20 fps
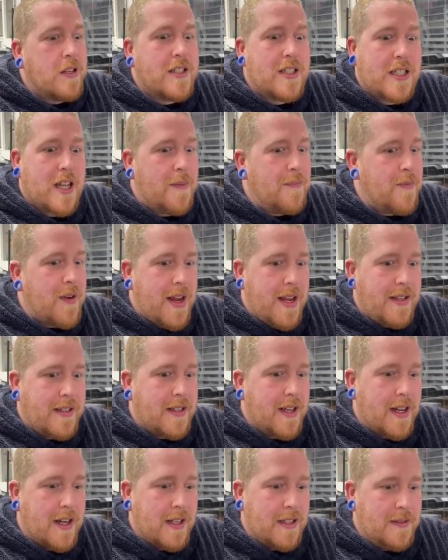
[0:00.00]
some
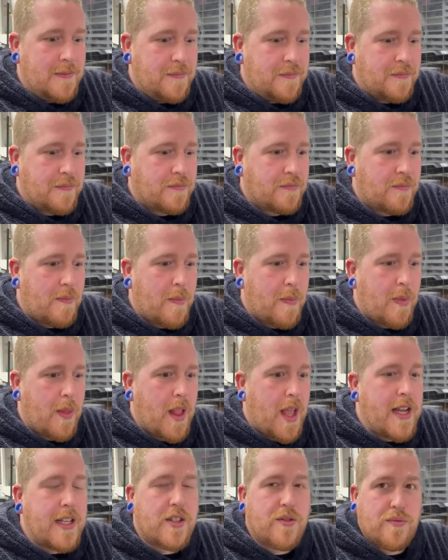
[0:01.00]
reason,
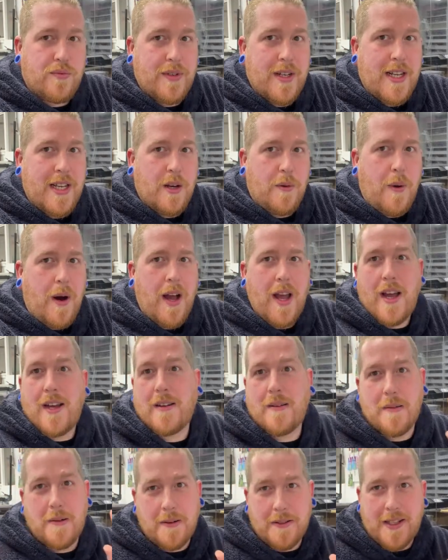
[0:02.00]
it's really quiet.
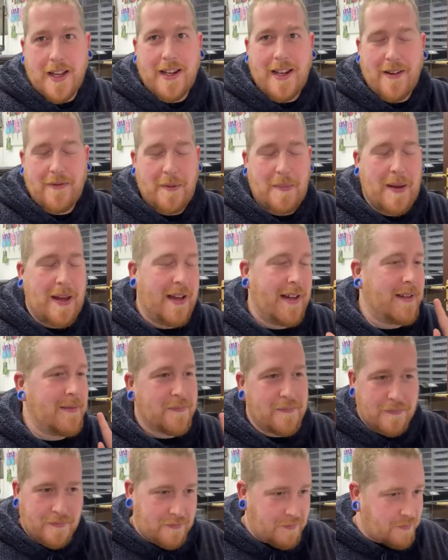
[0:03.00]
And I'm not saying that for pity.
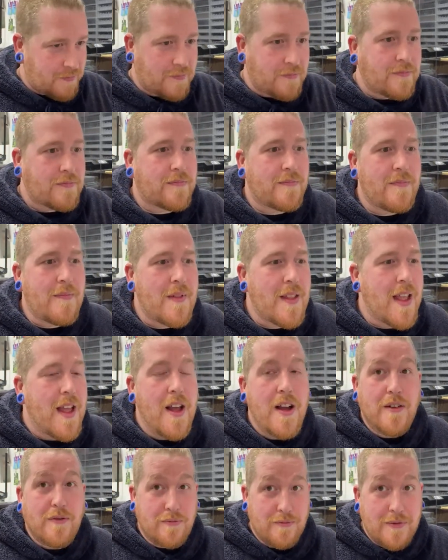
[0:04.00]

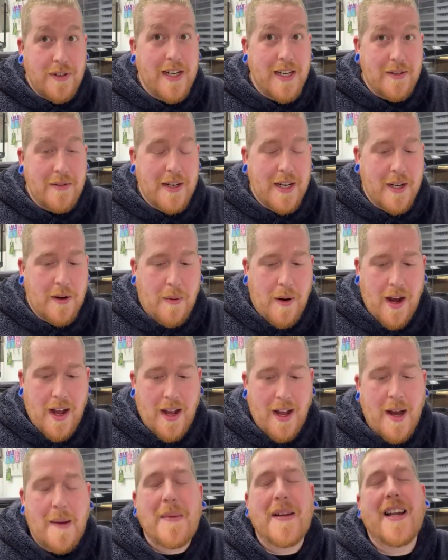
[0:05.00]
Really, really
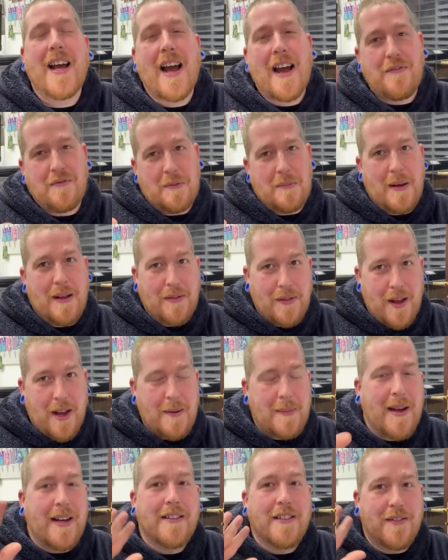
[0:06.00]
quiet. I mean, I haven't made
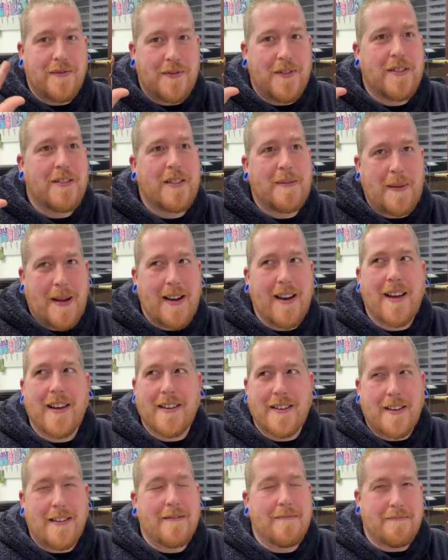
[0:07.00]
£30. I've spent
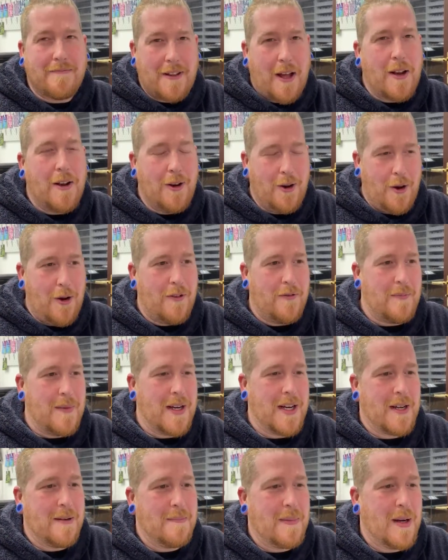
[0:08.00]
like a lot of
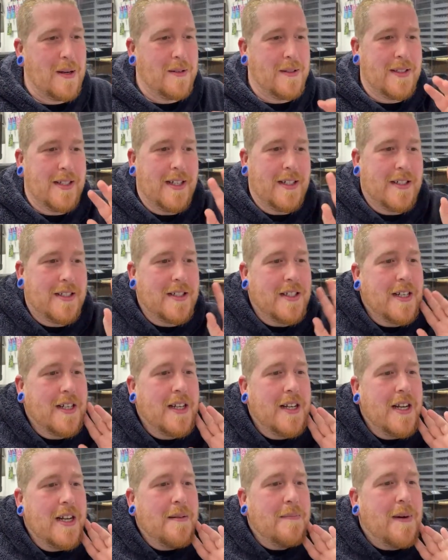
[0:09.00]
money on postage.
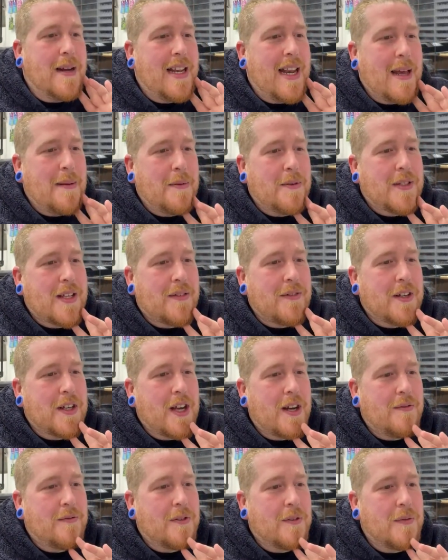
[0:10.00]
My labels haven't
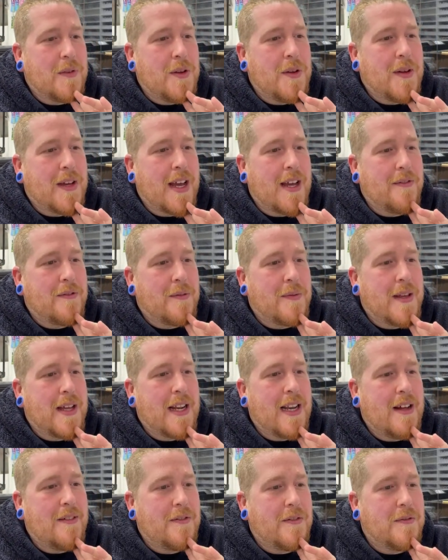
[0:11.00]
come from the UK from the
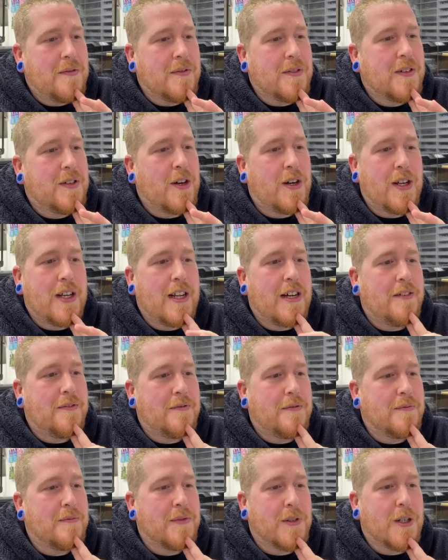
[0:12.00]
11th. Gotta
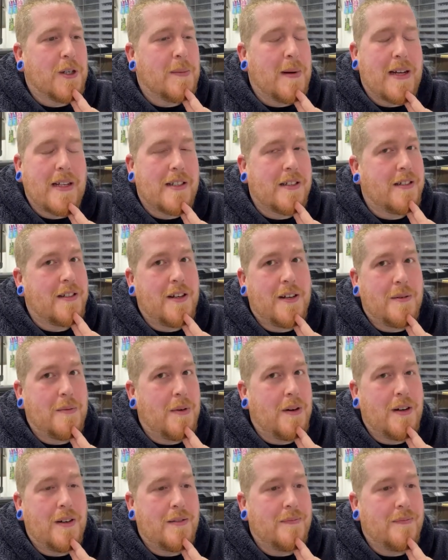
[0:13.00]
love Royal Match. You know what?